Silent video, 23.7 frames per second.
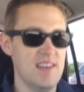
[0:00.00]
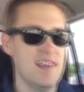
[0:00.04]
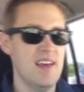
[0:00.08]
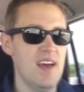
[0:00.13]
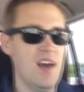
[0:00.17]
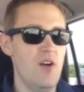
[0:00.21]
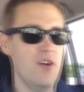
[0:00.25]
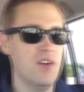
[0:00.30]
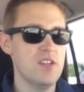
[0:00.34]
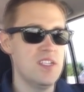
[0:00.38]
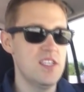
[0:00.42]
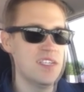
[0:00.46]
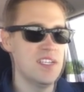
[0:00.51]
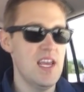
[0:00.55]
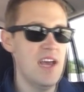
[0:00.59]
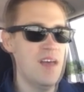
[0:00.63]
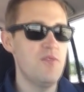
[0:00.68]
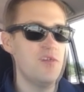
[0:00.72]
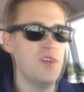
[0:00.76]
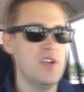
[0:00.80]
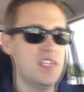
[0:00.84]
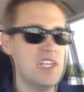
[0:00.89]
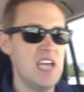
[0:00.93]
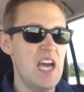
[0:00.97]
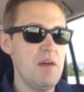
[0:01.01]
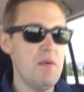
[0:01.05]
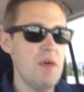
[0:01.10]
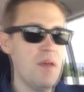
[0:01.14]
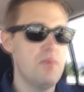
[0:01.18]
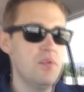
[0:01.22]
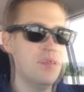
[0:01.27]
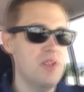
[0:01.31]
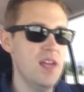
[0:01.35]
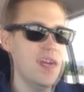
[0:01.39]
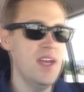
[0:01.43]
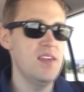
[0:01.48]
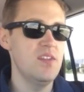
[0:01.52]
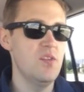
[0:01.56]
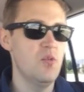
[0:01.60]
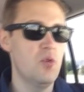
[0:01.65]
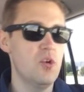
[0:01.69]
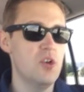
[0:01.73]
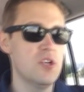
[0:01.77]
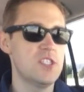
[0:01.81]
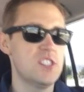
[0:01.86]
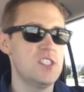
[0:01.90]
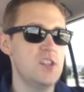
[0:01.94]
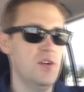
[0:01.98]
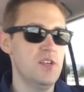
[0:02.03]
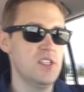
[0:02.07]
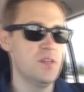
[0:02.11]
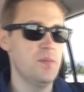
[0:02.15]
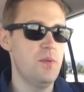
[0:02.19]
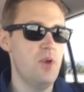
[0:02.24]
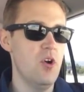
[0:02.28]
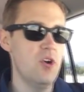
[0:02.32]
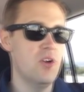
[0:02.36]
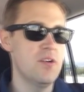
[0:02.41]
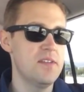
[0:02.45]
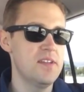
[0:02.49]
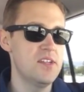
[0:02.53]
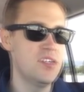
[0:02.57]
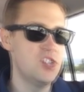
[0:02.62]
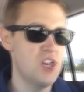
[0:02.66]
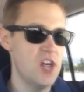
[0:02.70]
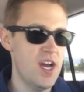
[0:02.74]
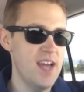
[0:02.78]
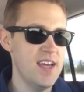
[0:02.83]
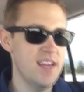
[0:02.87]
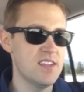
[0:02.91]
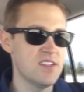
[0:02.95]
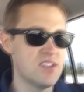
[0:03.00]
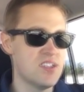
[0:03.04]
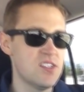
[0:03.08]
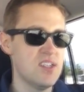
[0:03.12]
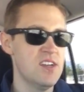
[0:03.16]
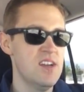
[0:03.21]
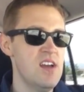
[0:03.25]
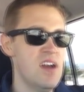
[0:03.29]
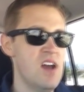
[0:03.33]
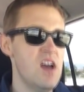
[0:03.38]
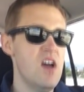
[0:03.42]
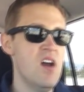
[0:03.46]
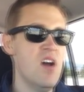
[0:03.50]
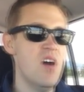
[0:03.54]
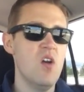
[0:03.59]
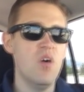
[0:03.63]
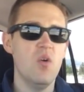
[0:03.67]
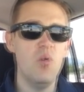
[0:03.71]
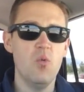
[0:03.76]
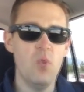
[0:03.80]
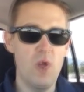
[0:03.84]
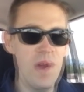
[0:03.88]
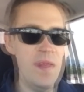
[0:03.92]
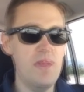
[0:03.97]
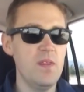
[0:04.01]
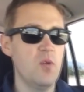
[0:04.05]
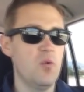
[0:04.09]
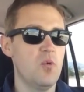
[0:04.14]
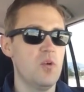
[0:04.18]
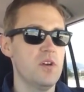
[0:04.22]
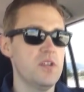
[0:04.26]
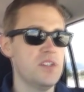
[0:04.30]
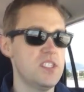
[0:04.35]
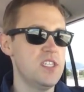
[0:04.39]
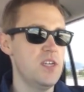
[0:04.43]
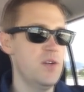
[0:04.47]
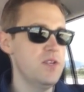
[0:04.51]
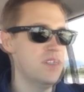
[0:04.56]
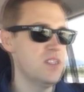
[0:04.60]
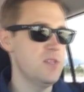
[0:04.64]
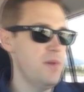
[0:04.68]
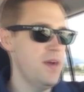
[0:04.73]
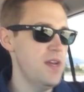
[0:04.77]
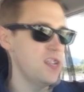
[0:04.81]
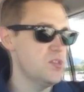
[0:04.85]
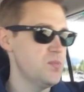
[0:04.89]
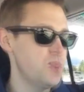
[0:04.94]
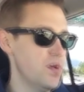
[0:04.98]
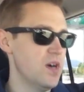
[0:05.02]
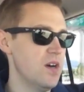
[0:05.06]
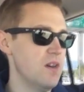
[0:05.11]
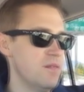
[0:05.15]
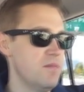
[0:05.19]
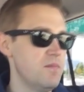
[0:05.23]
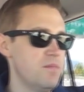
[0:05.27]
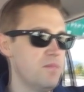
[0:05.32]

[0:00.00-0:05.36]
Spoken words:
How is this every time I play in the World Series of Poker, the Giants win the World Series of Baseball?